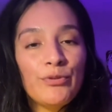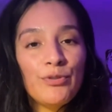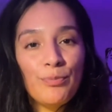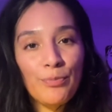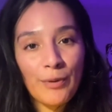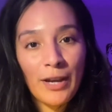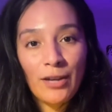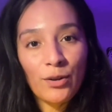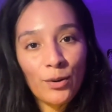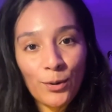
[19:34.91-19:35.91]
to
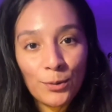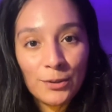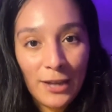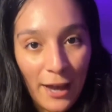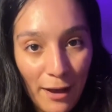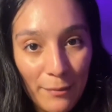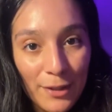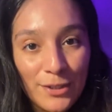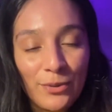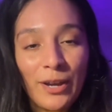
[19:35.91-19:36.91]
break old
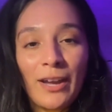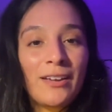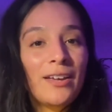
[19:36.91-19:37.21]
habits, okay?